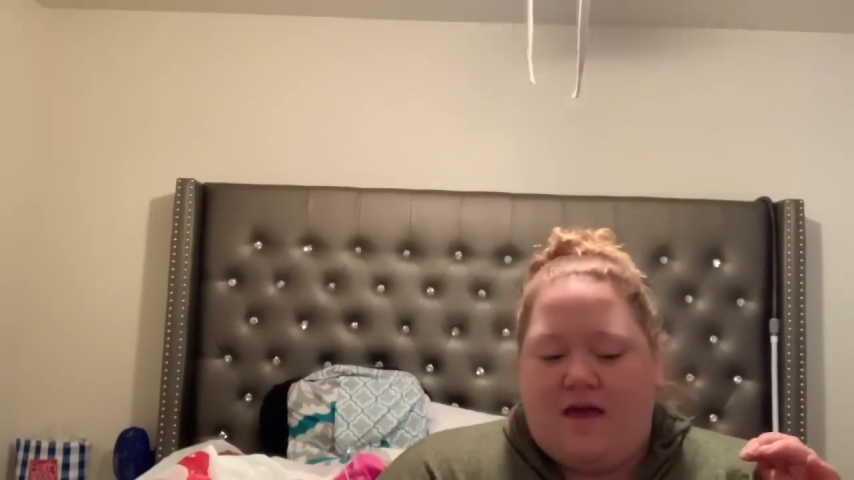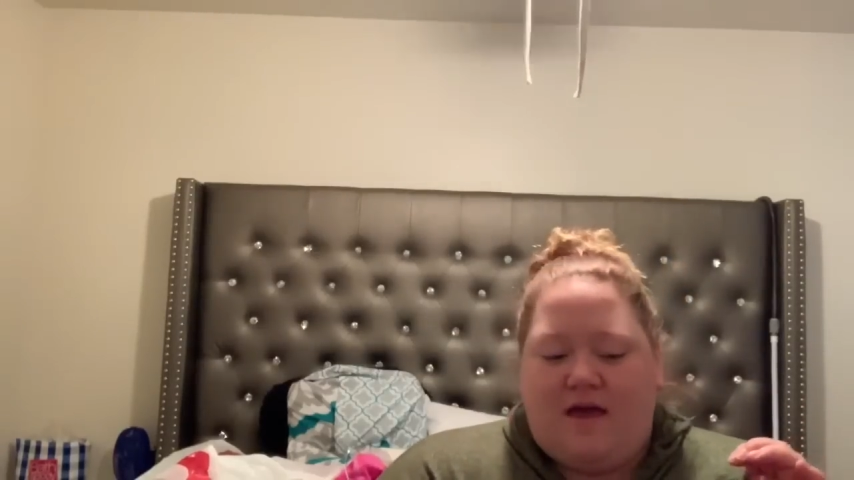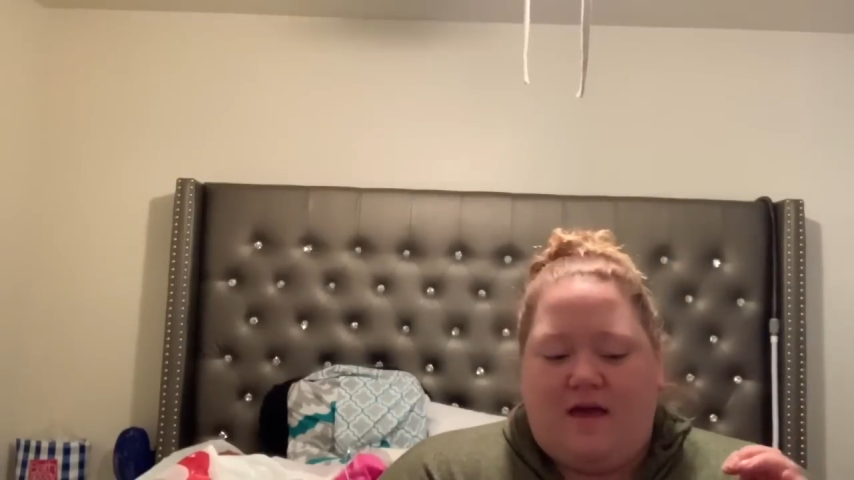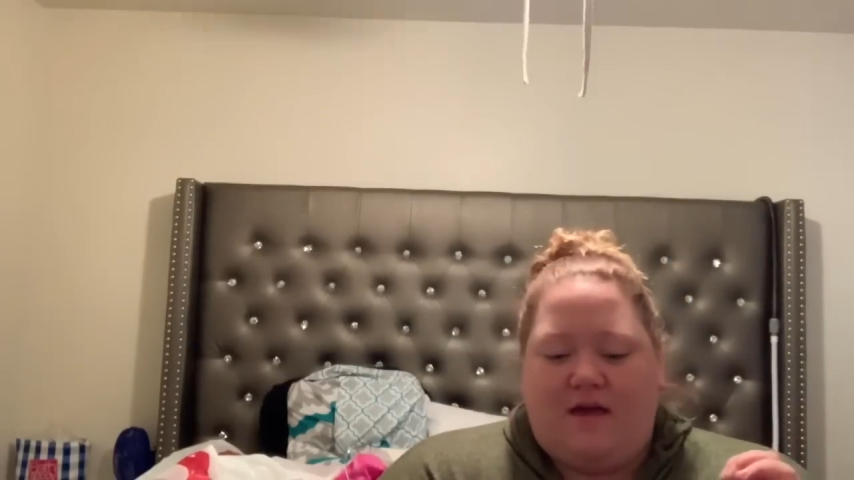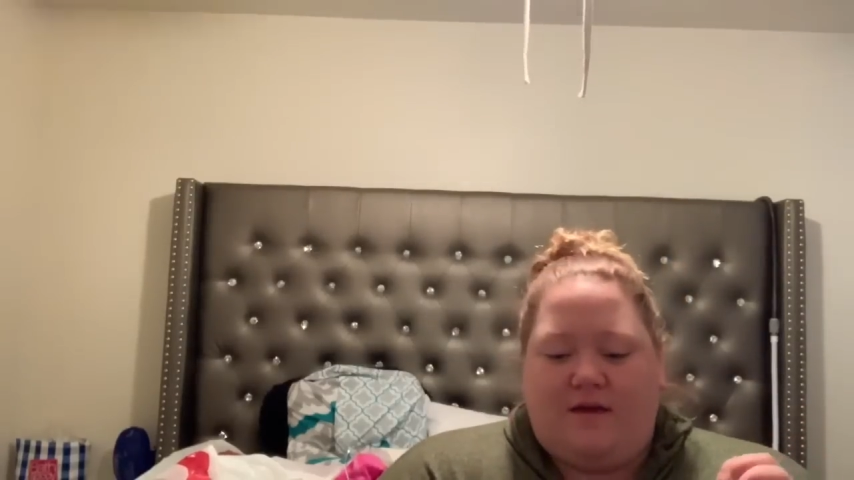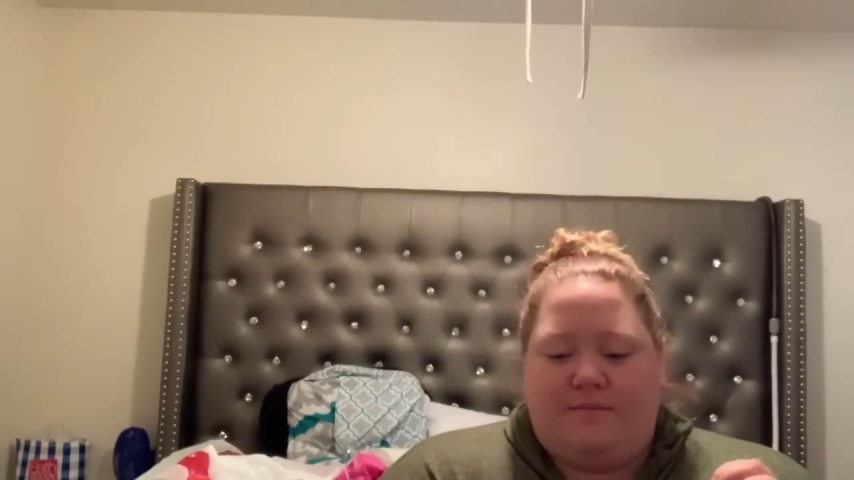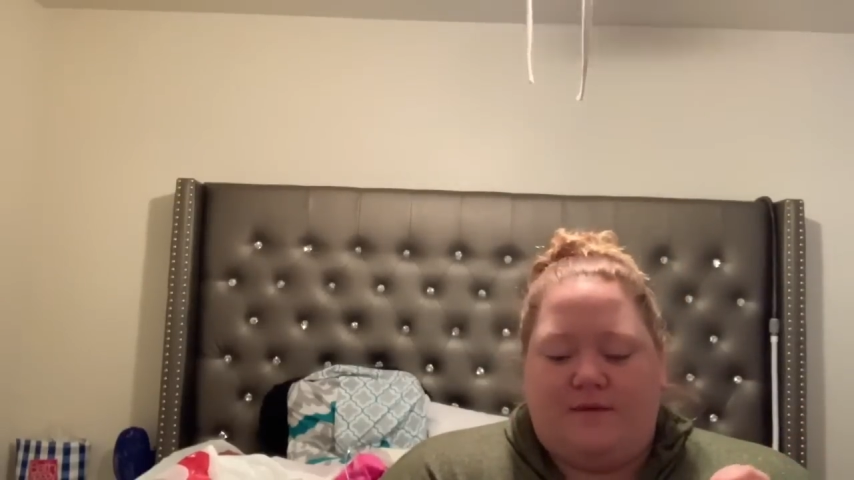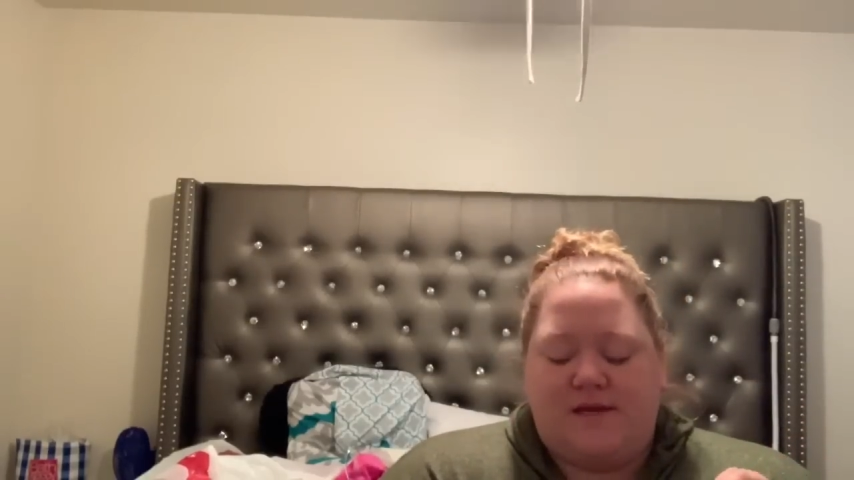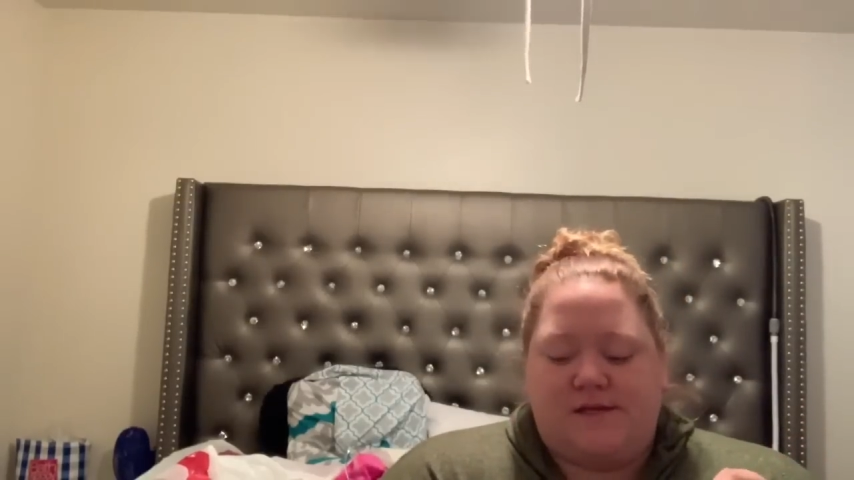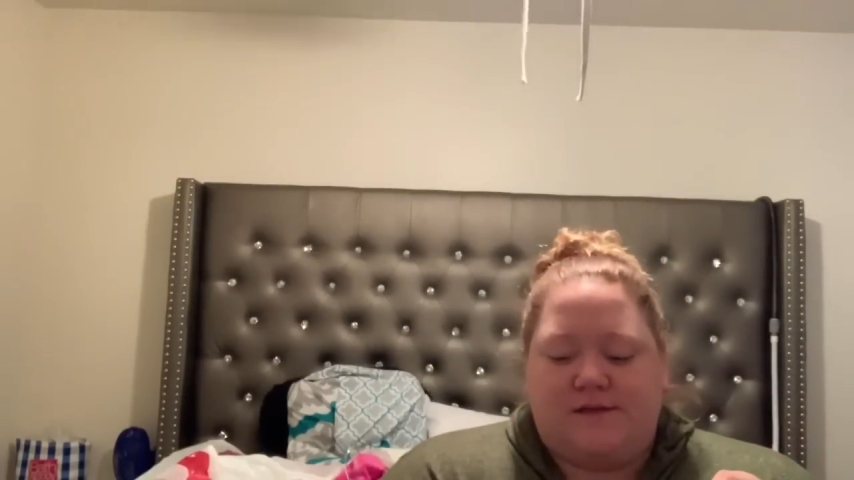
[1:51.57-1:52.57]
I
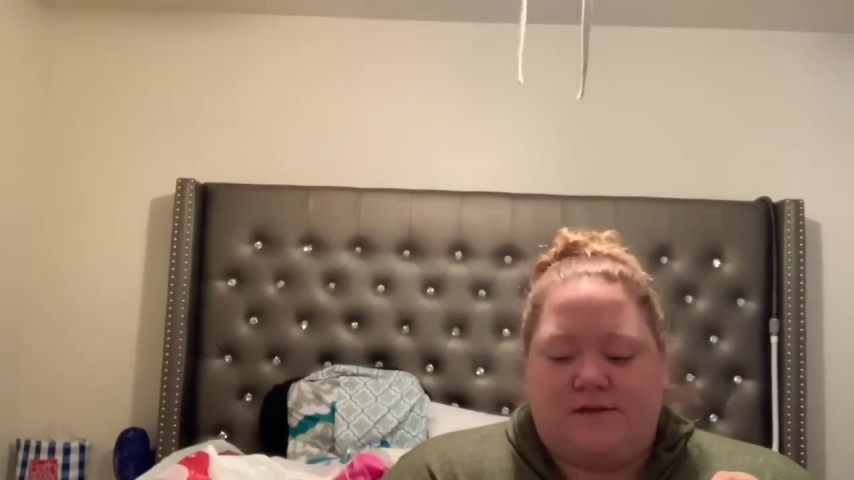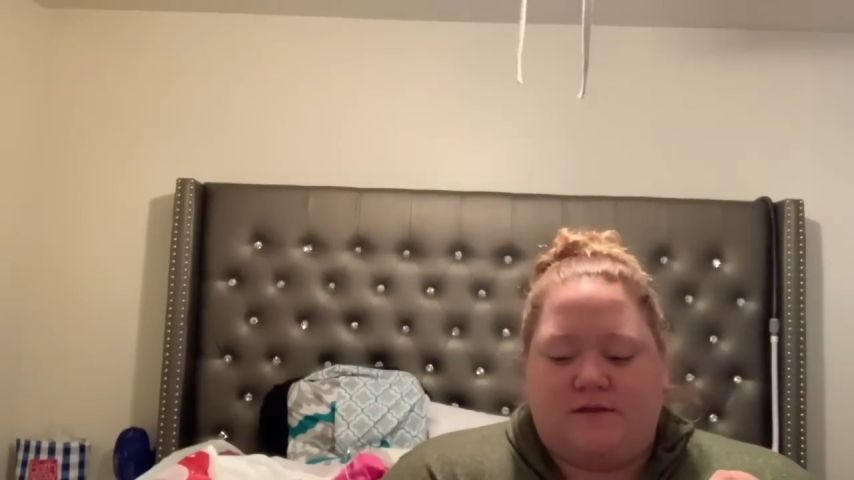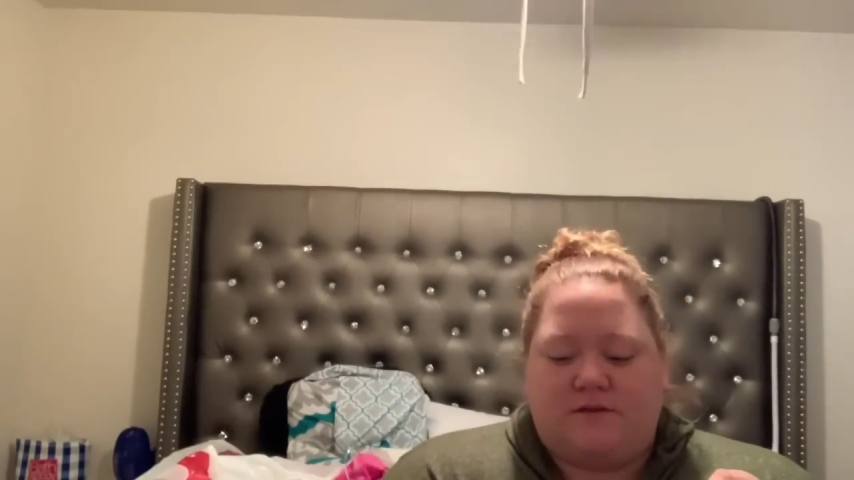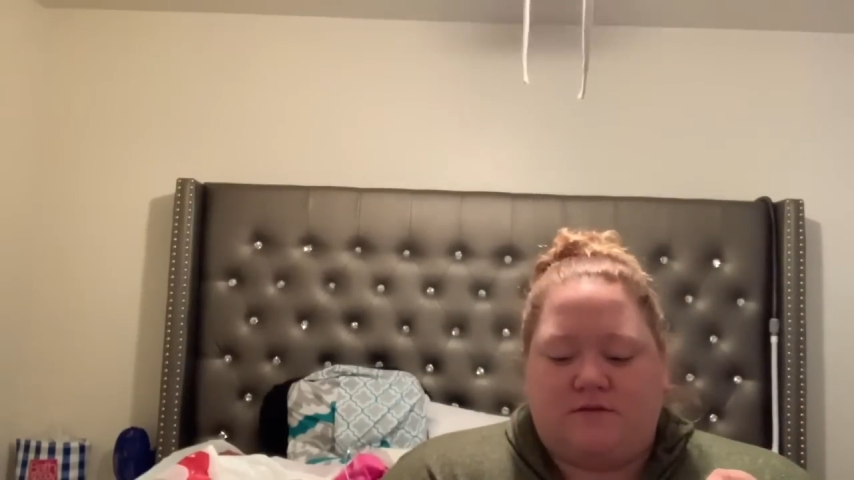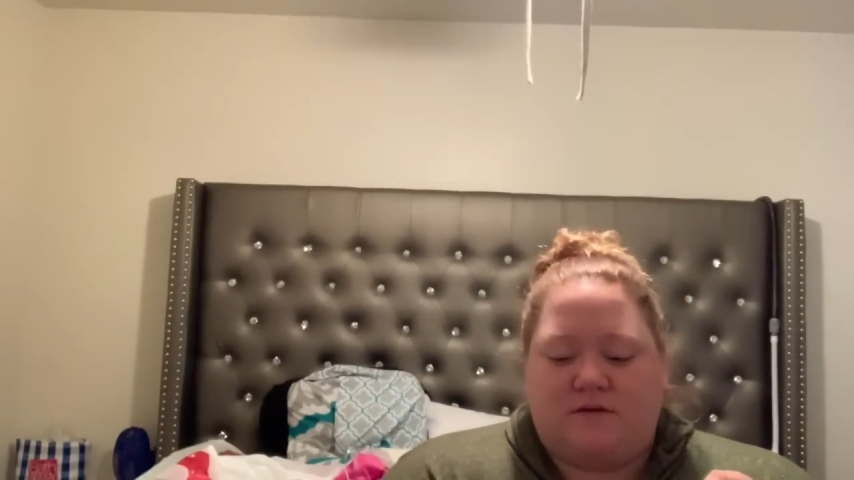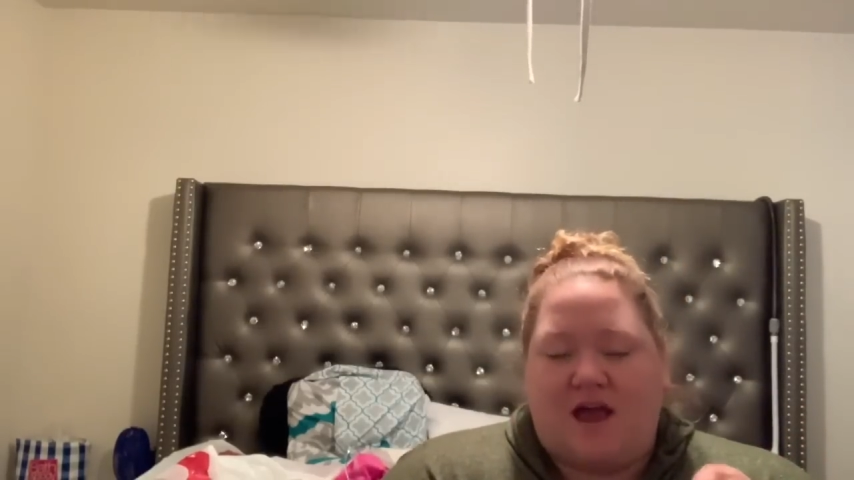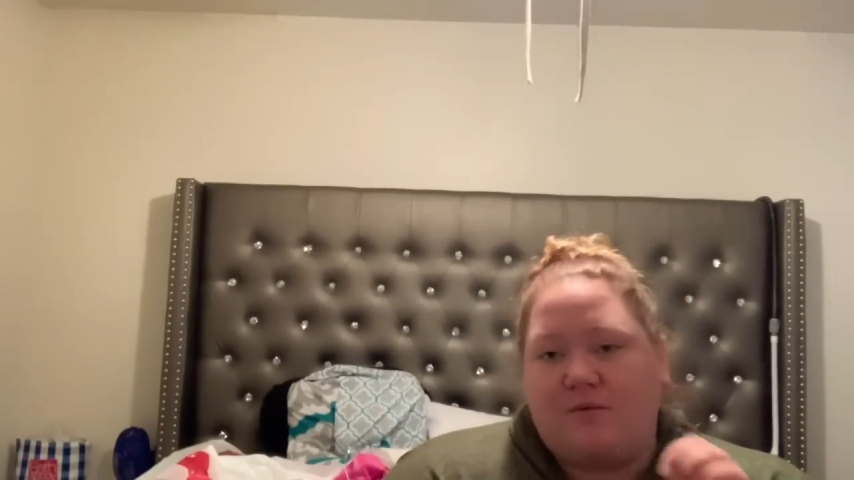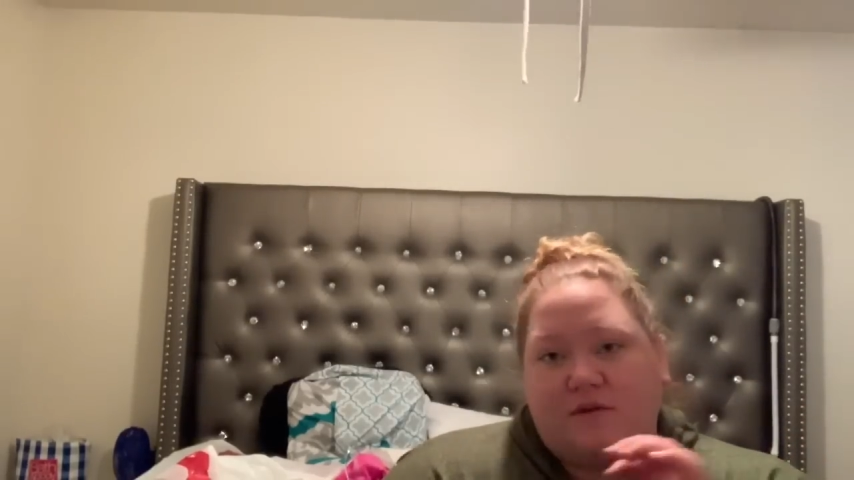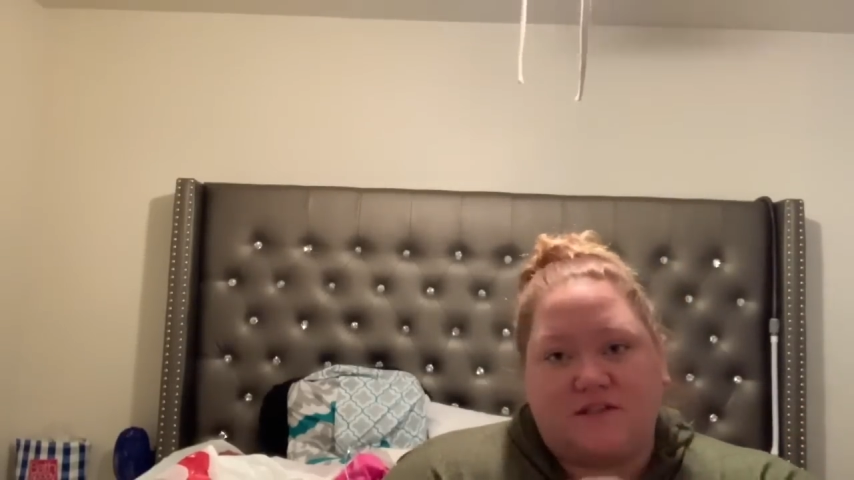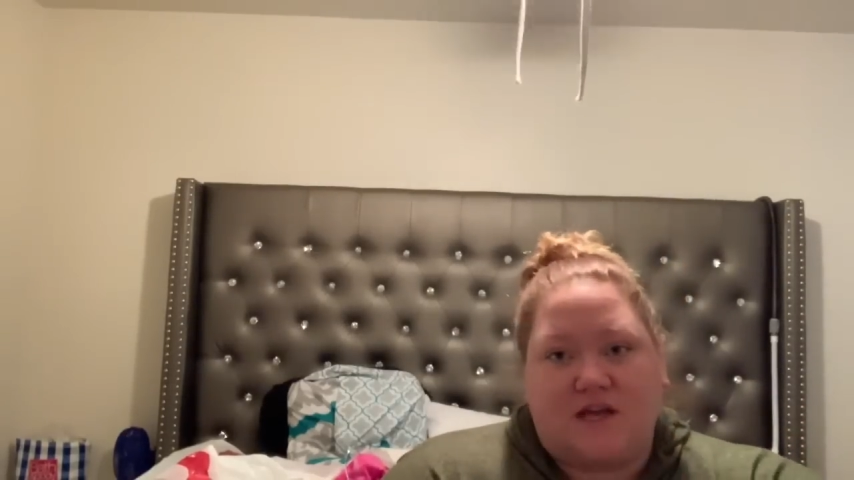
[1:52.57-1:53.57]

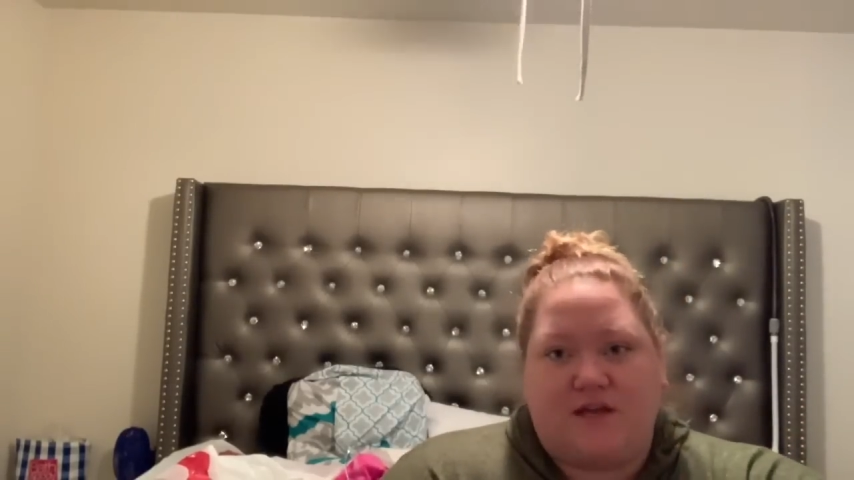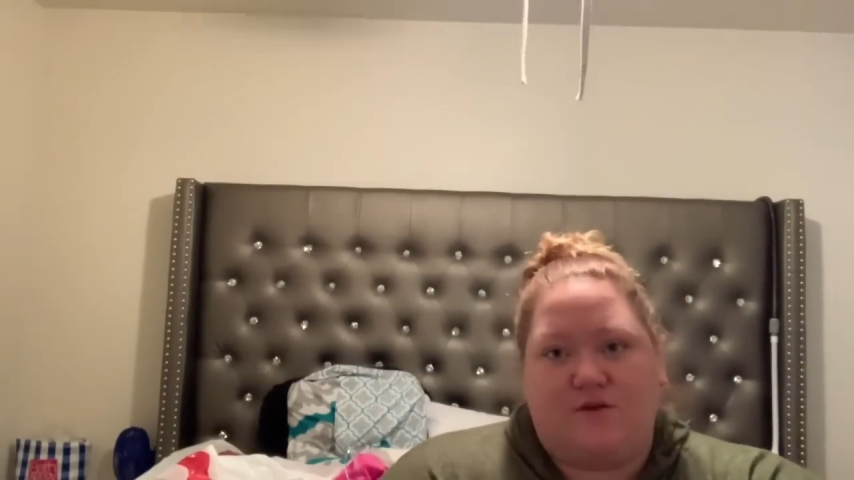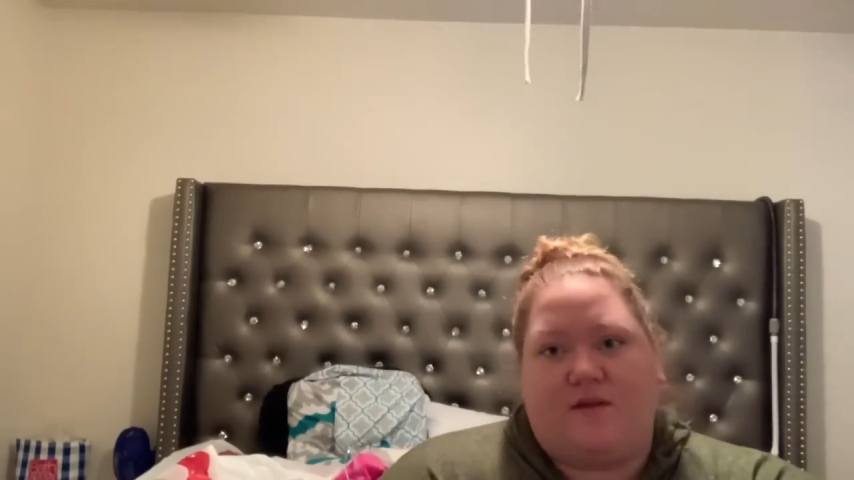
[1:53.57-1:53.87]
will tell you